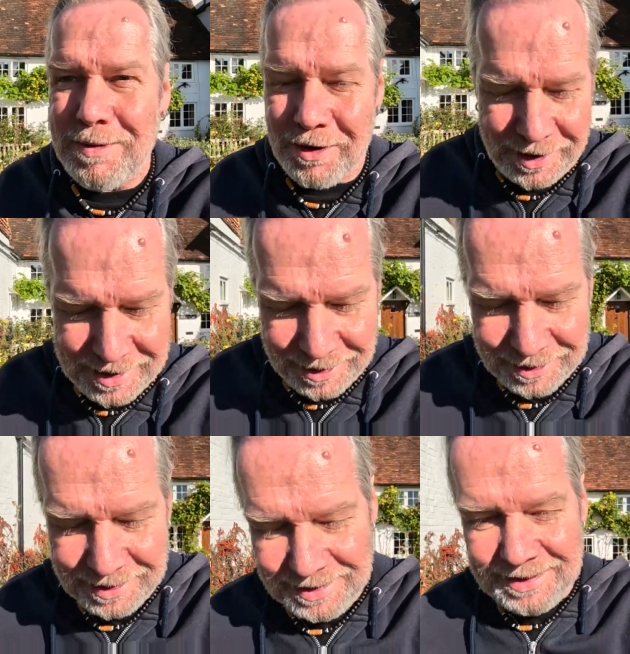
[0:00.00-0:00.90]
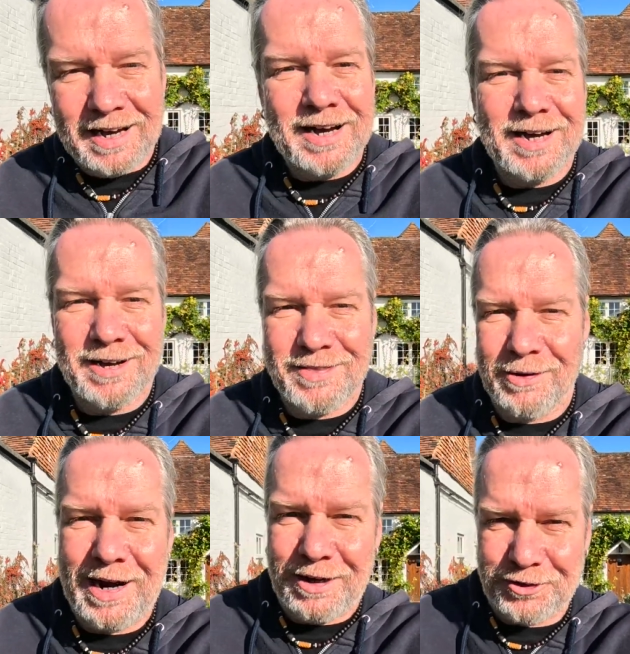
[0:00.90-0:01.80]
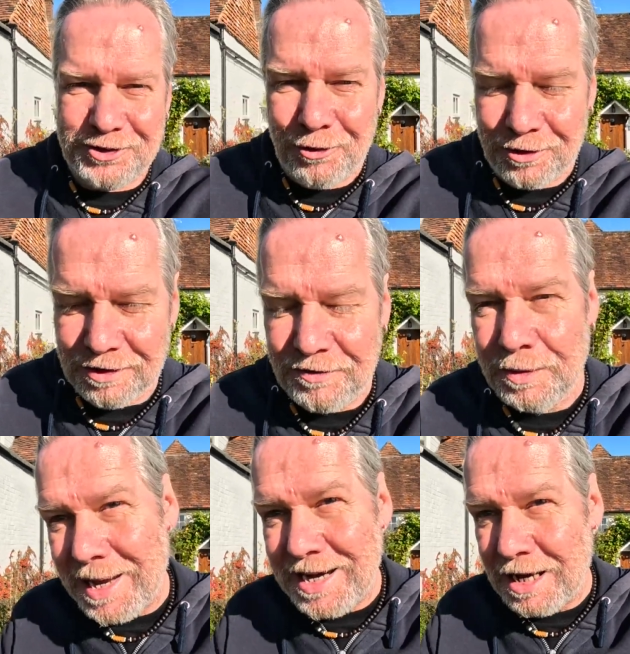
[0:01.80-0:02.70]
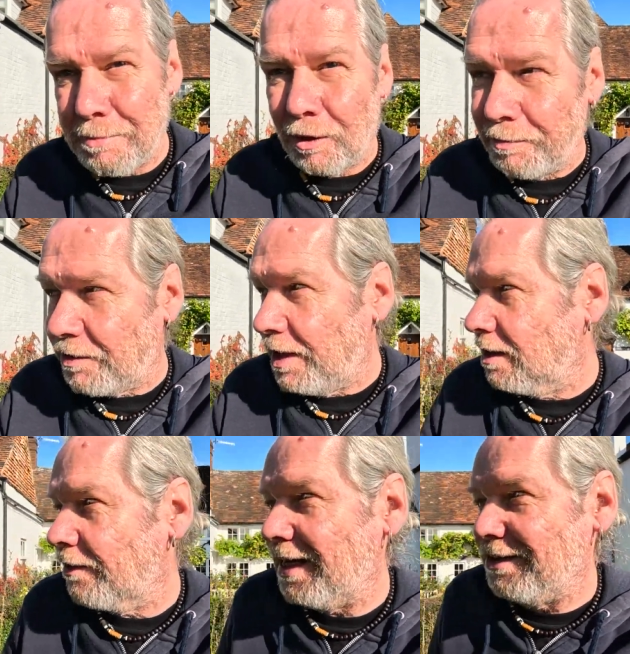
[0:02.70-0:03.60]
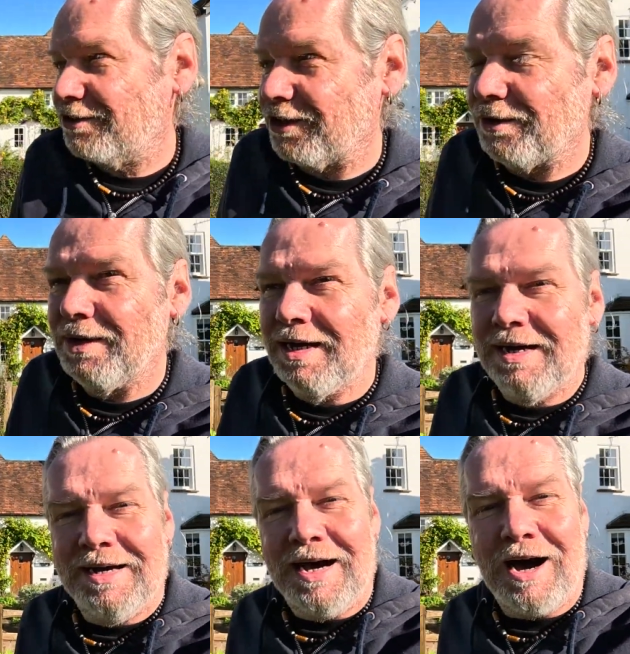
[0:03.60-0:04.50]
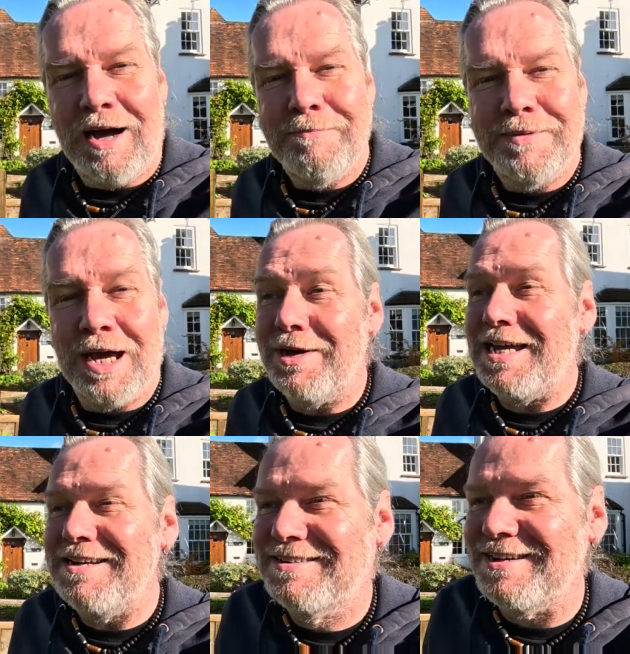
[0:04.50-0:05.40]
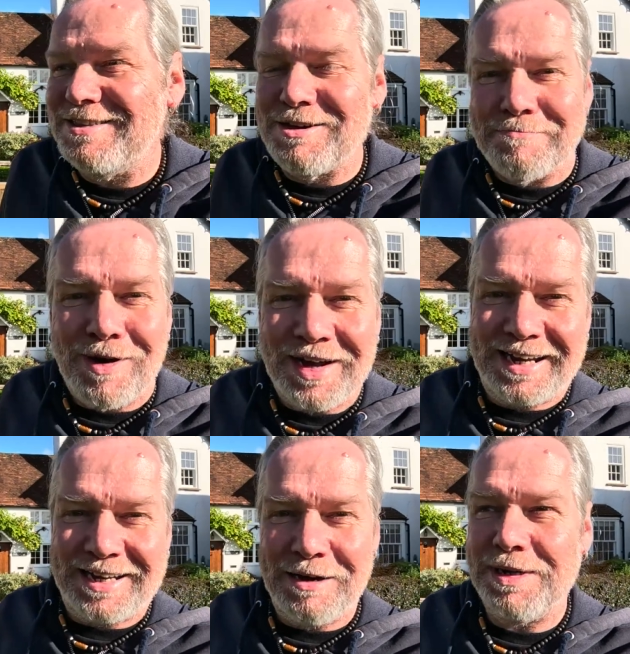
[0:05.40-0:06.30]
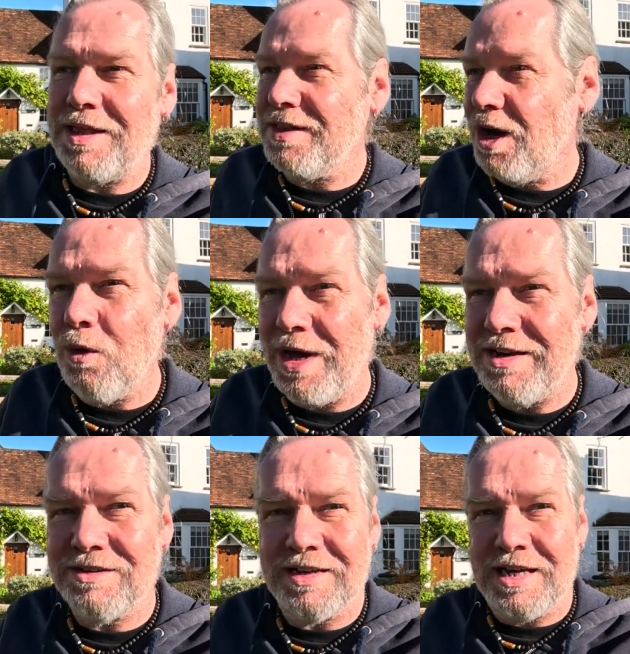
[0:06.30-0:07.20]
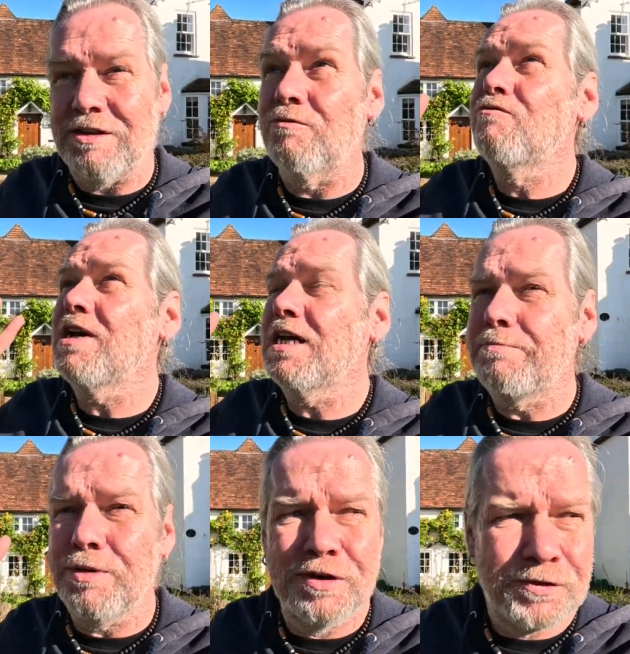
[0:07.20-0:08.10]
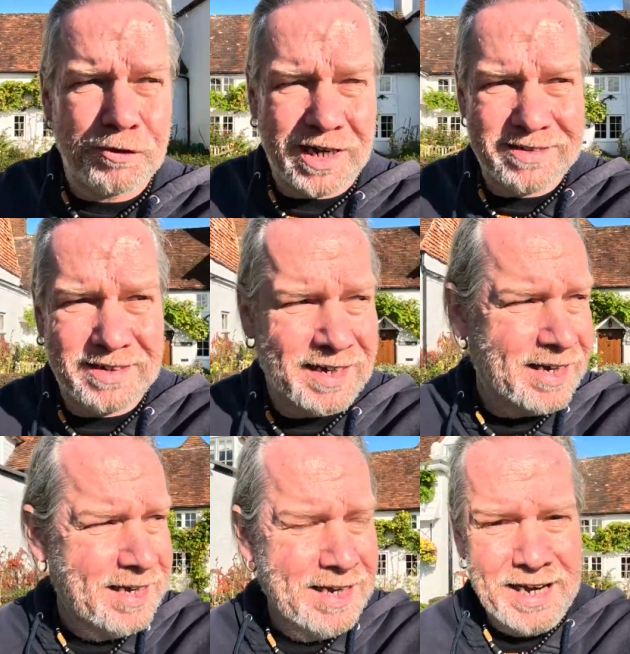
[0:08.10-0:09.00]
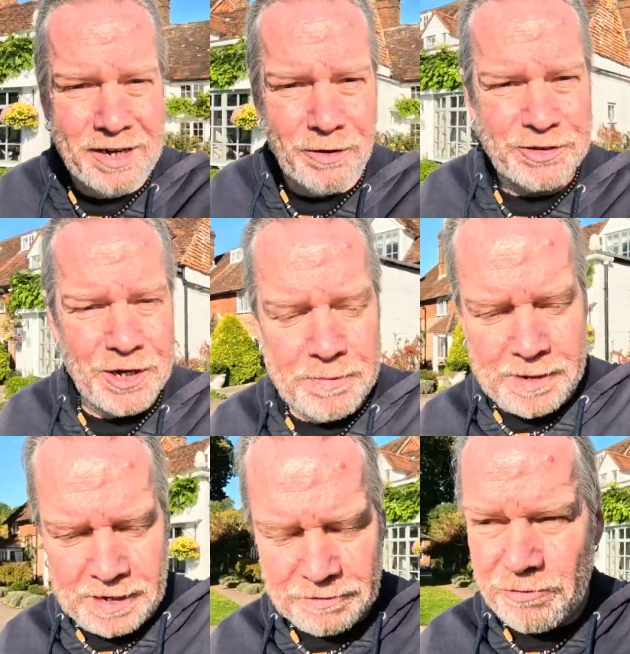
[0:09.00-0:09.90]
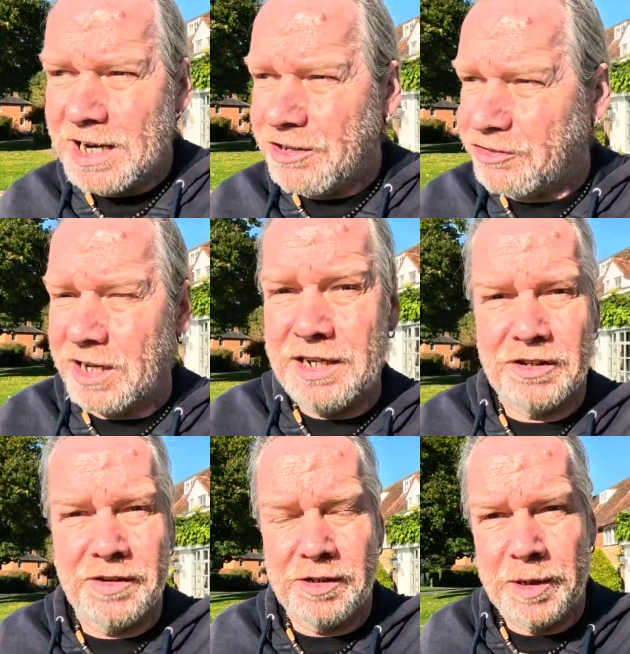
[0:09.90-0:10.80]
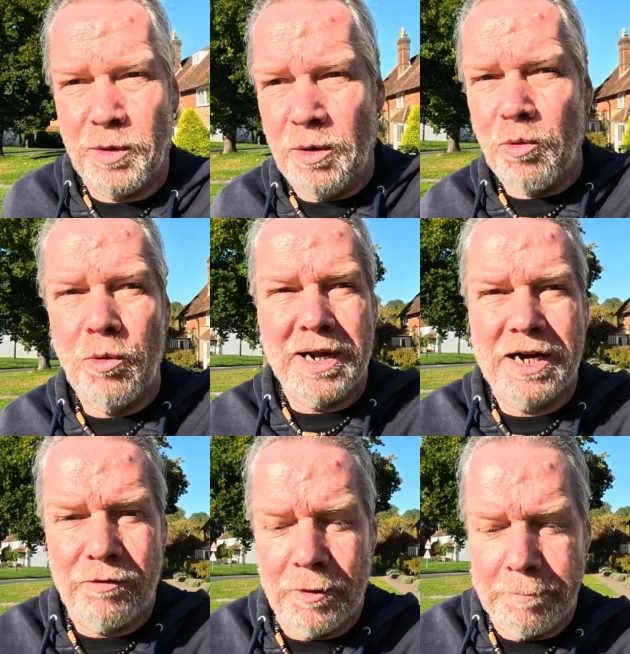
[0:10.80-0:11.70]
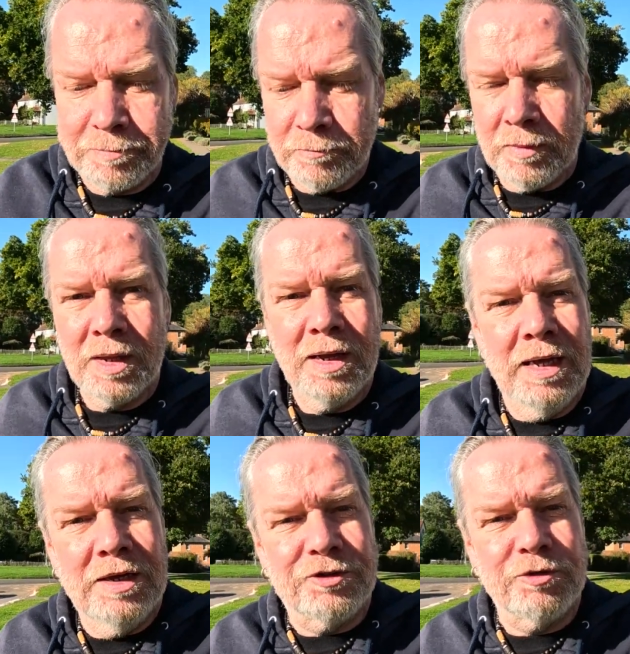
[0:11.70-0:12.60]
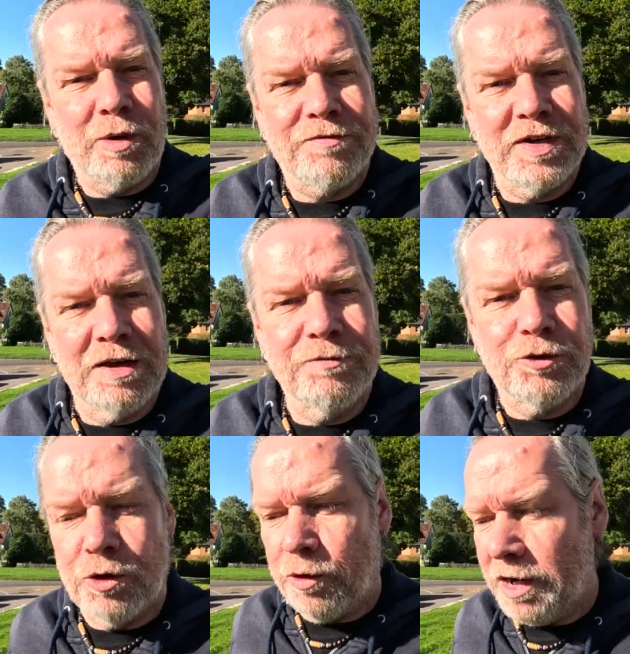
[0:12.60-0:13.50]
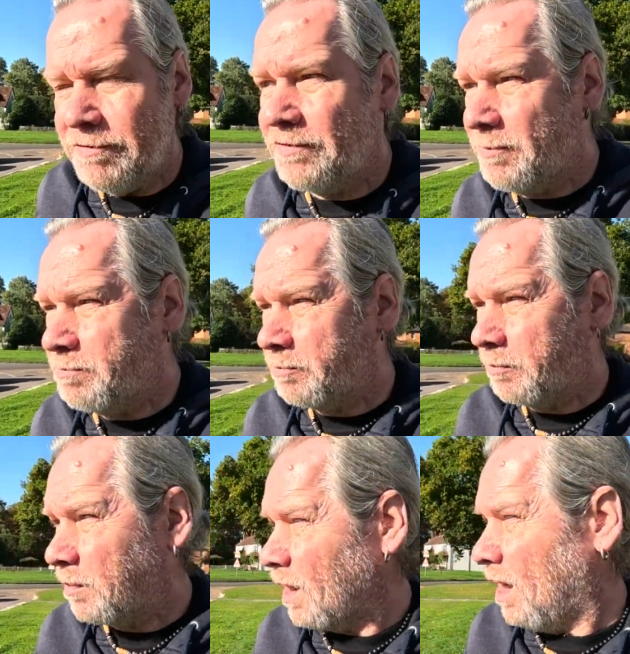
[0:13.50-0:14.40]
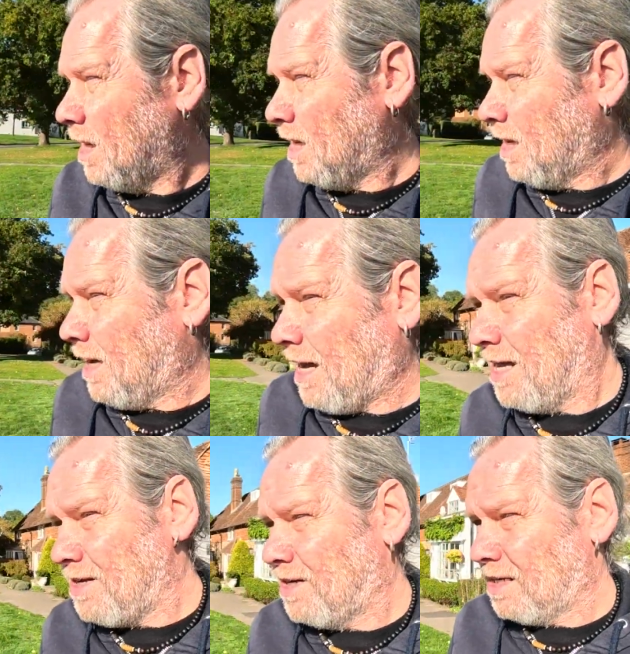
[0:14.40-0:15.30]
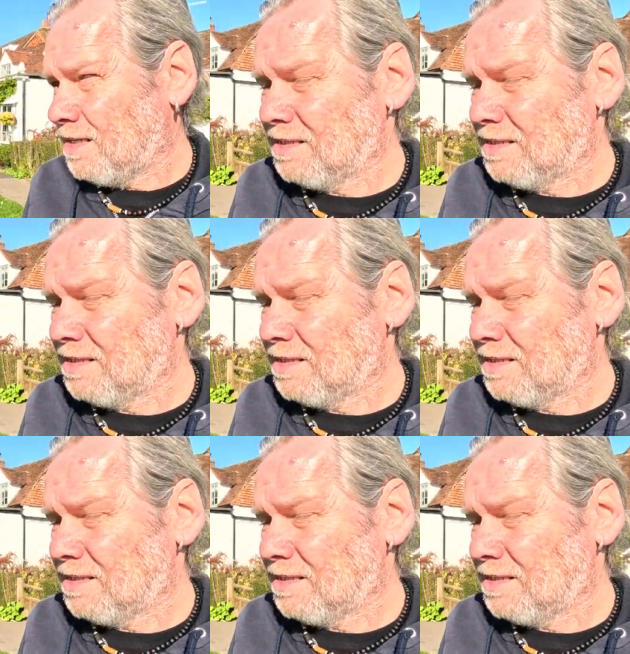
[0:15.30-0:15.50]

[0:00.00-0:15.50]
in America, they're out of stock of the medium mod and things like that. So I'm going into the mic, but it's no wind. It's a really beautiful day today in October, really sunny. It's going to be quite warm later on. So just waiting for Kevin to arrive and